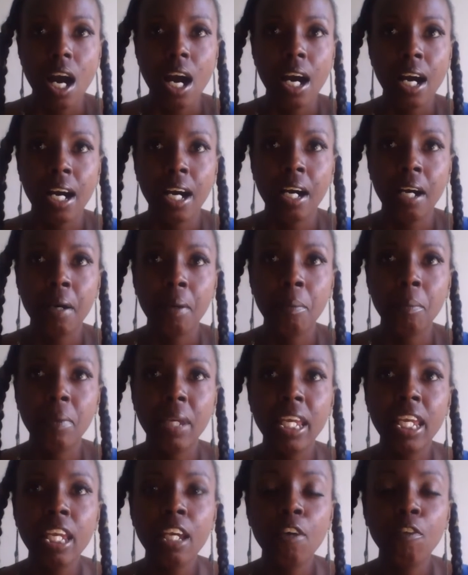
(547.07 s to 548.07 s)

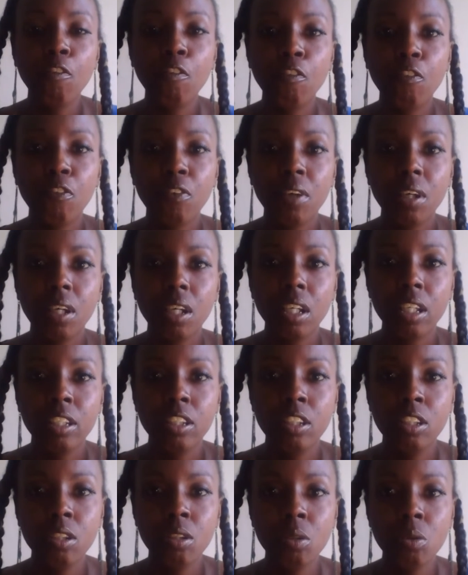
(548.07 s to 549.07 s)
If
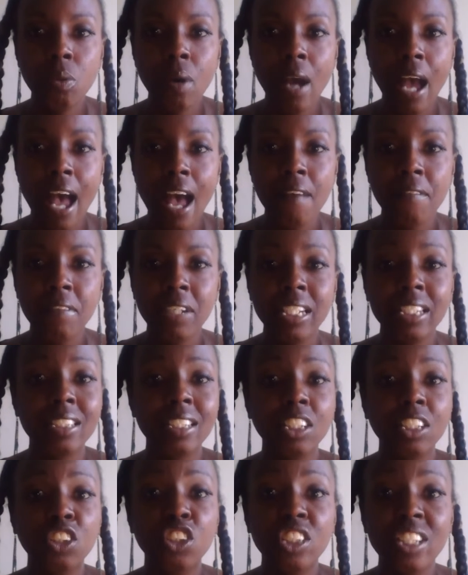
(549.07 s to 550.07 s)
you have any
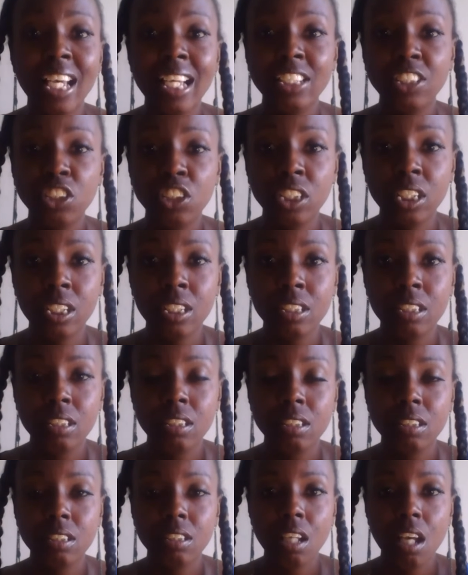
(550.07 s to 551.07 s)

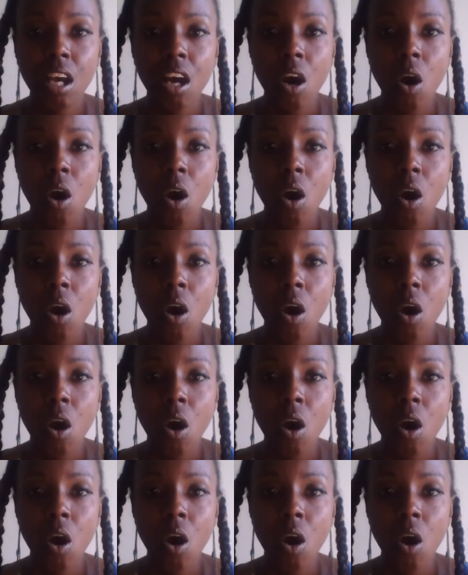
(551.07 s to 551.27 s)
suggestions